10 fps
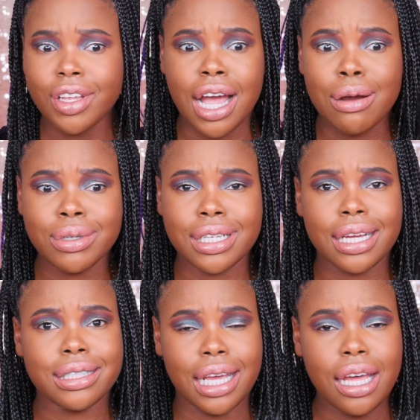I was
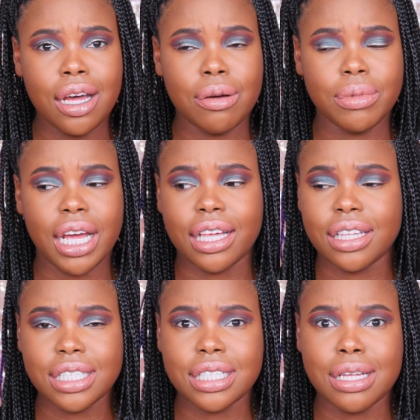like, damn, like
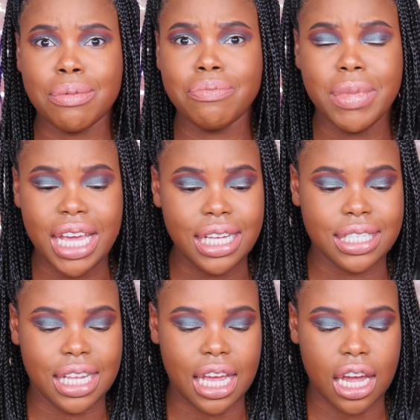this is
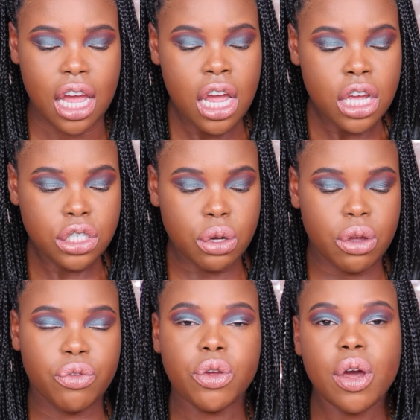amazing. So
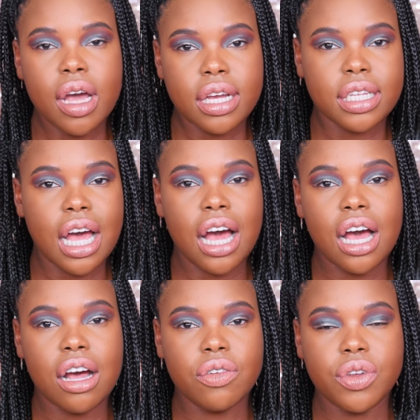if you guys
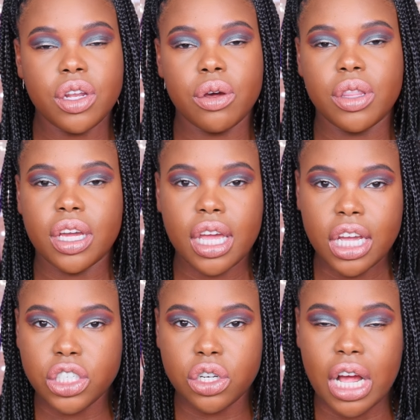have, you know, the
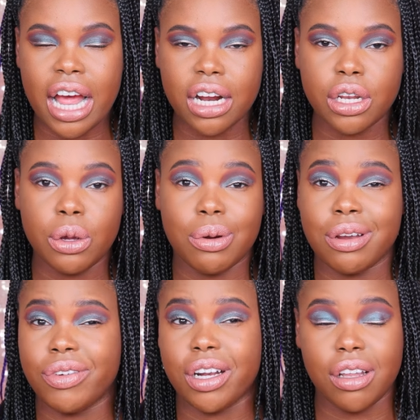occasional acne or
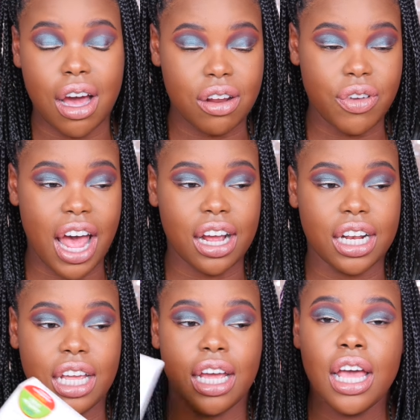even a lot of
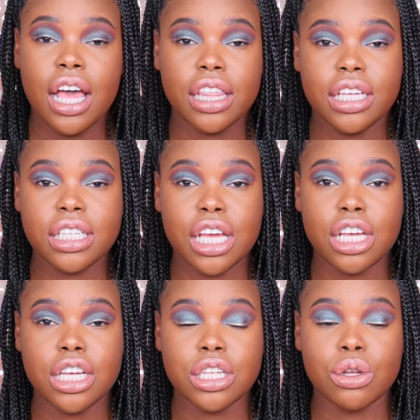acne, this
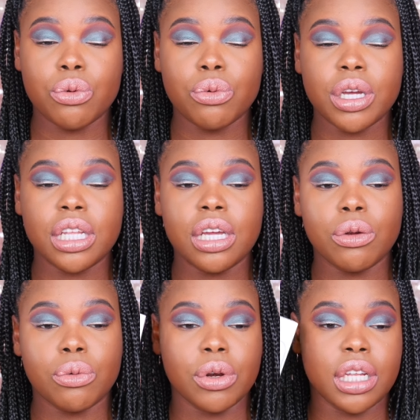is really,
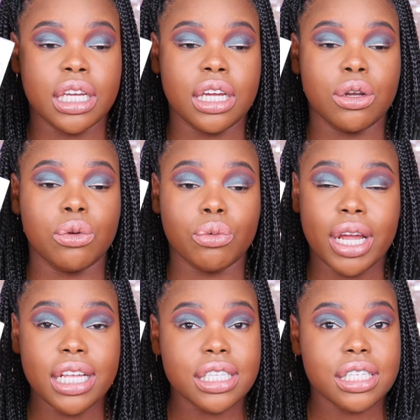really
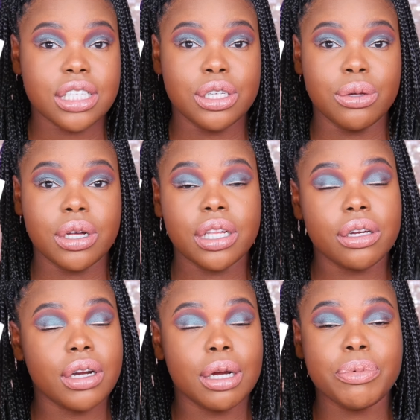great to
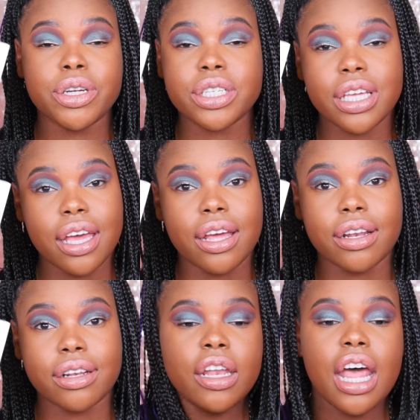clear up your skin.
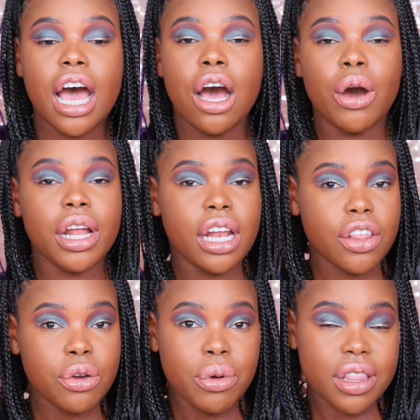Now,
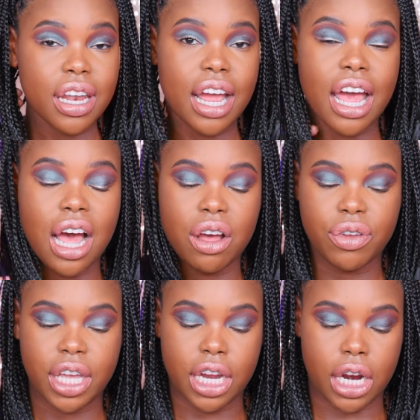another one that I have
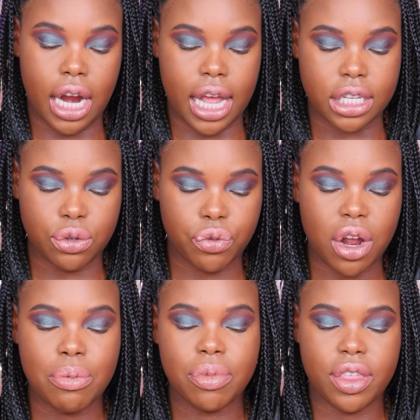here, it's
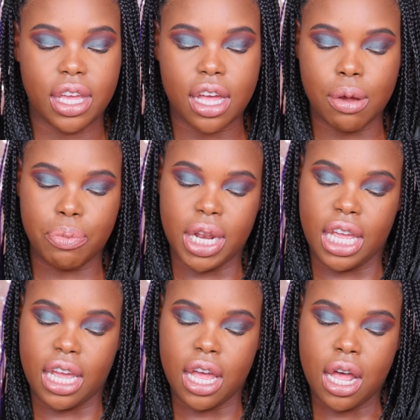from the
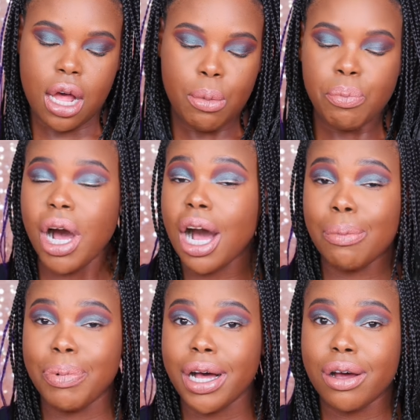company
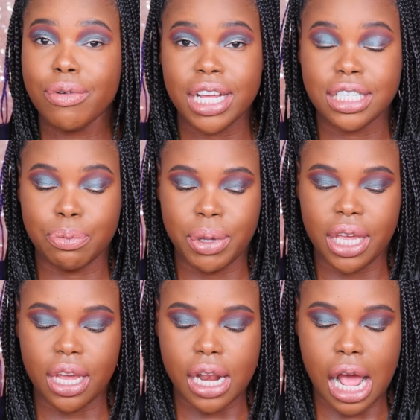Papa
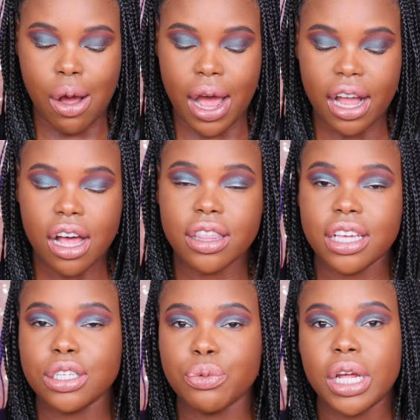Recipe. Now I got
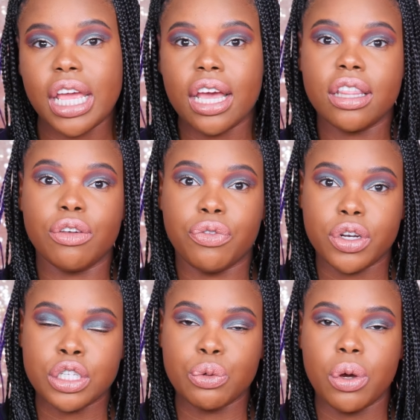this one and the
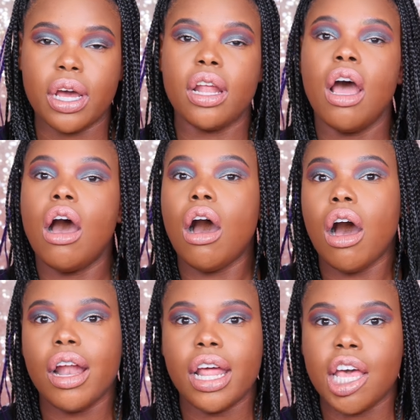first one
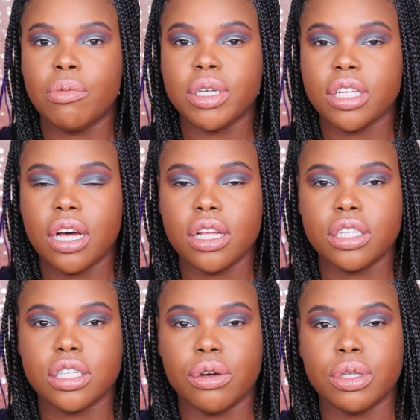on Amazon
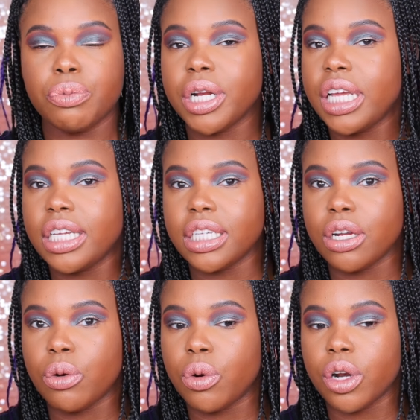so it's pretty easy
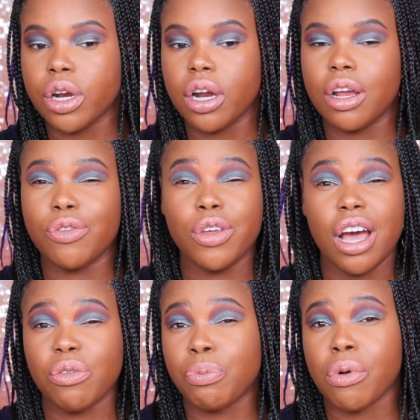to order. If you
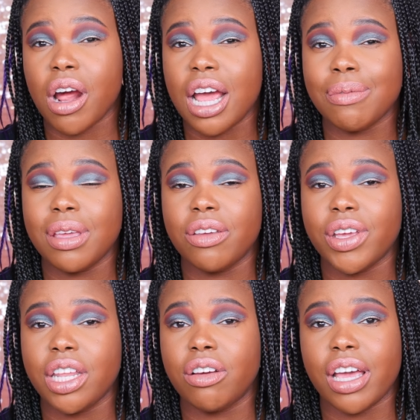have Prime
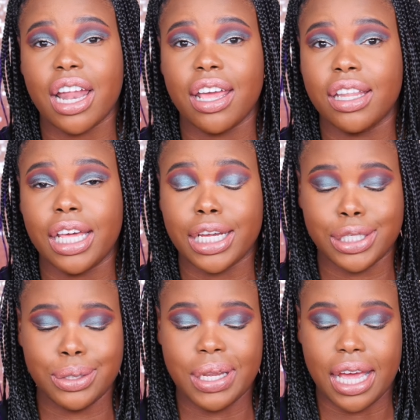even you'll get it in like
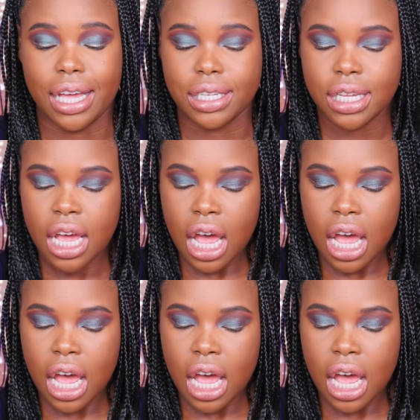two days.